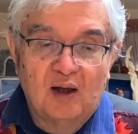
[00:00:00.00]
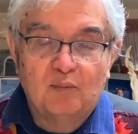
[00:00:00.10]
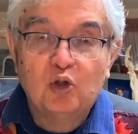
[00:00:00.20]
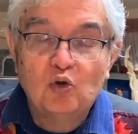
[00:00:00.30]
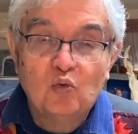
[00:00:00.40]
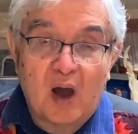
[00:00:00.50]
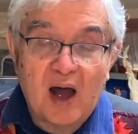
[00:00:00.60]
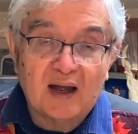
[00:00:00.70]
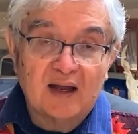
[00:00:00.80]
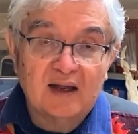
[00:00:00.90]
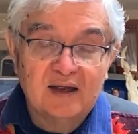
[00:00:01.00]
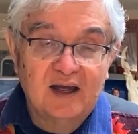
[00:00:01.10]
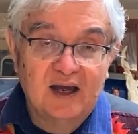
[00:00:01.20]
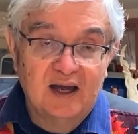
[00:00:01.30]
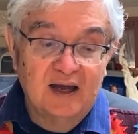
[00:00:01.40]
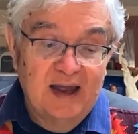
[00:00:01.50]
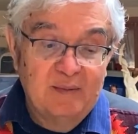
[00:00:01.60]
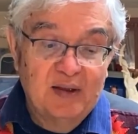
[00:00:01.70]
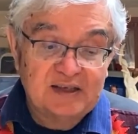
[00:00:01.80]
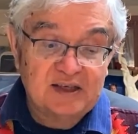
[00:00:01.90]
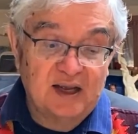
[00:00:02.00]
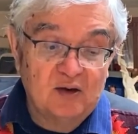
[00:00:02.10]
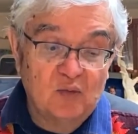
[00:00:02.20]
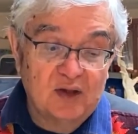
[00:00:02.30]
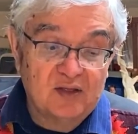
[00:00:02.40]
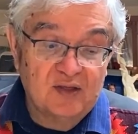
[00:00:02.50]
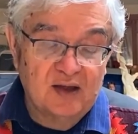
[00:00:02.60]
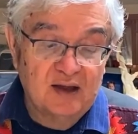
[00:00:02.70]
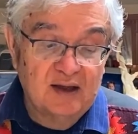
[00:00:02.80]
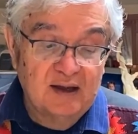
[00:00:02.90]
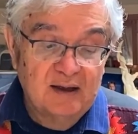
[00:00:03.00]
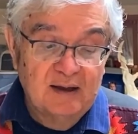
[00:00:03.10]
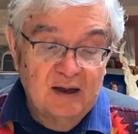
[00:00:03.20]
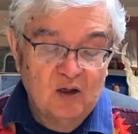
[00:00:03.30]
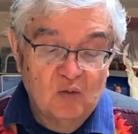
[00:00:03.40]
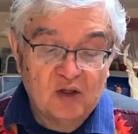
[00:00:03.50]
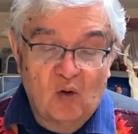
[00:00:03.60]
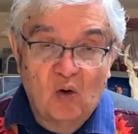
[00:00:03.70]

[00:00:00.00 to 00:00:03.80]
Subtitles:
blue rock and mix it in with